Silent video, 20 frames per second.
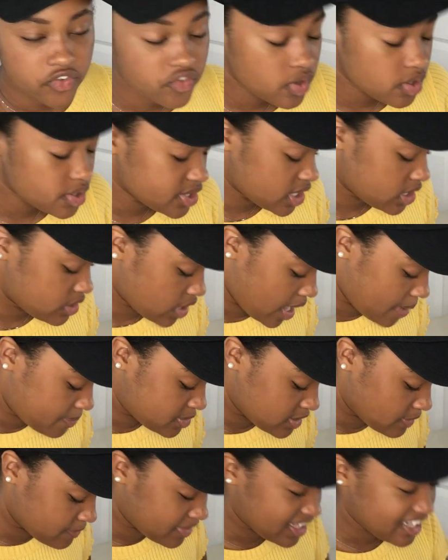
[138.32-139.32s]
course I dropped
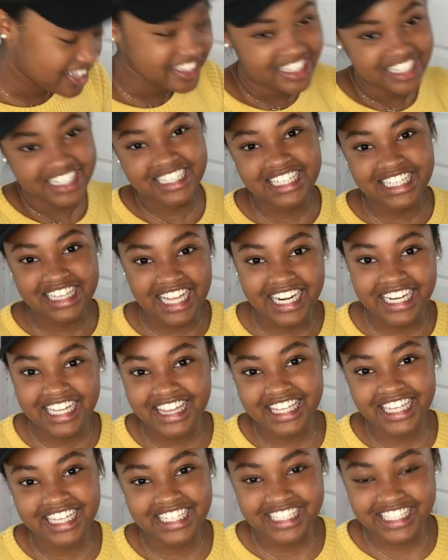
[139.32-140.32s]
something. There's a lot
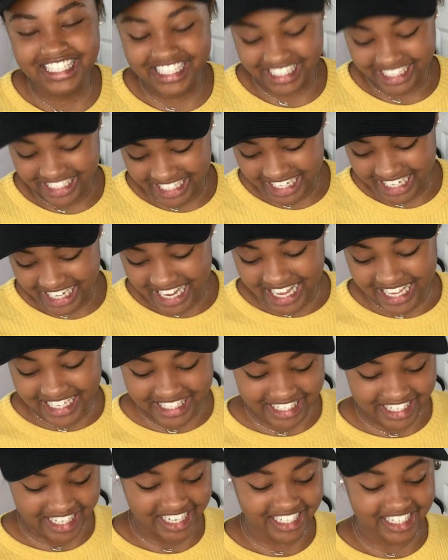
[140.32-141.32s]
of things to show you
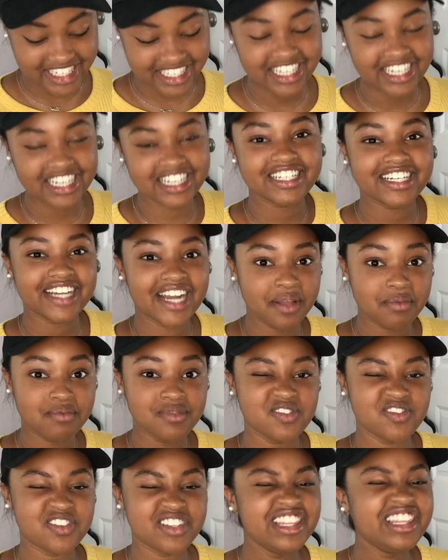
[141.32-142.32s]
guys, so I'm just gonna try to
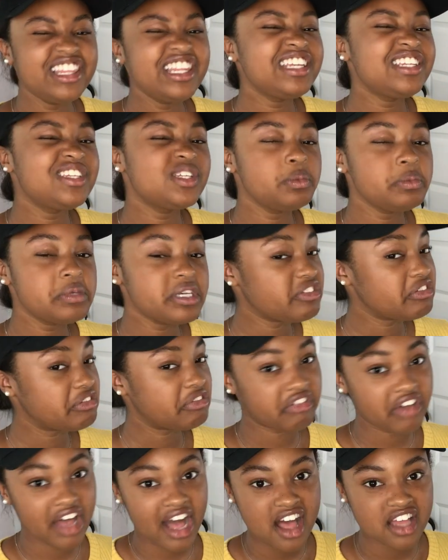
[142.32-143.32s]
move a little bit
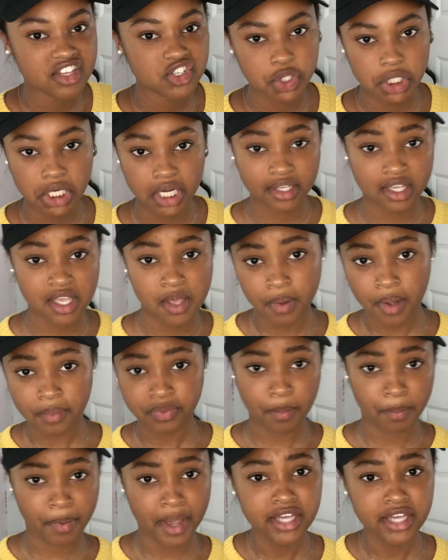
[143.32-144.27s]
fast. You gotta keep up the